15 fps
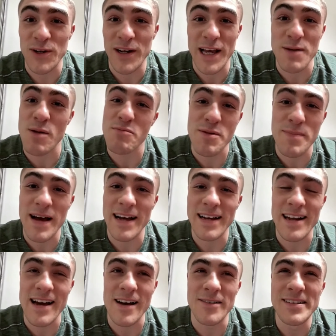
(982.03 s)
Like, I'm on my back
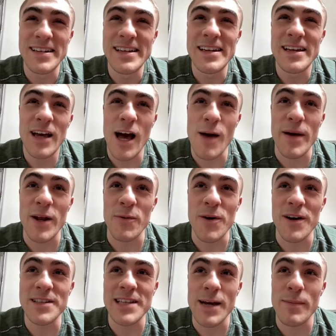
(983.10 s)
now. I better
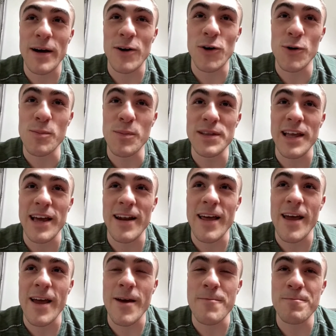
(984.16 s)
work to get back up. But
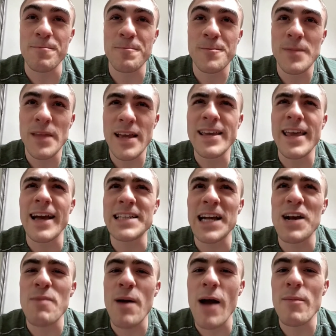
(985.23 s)
then because
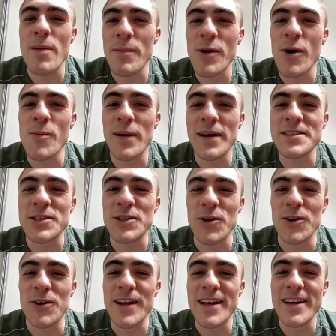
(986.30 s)
I remember going back to the
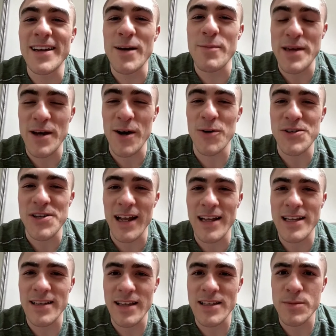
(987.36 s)
corner and my coach Ellie
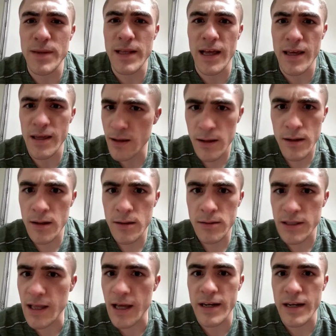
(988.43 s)
said to me, like,
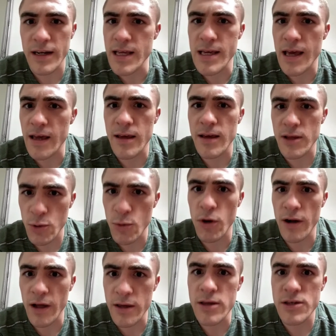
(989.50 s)
did that knee get you? You all
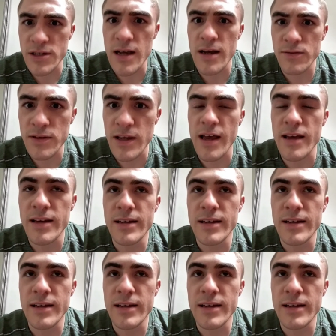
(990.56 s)
right? You sound, yeah?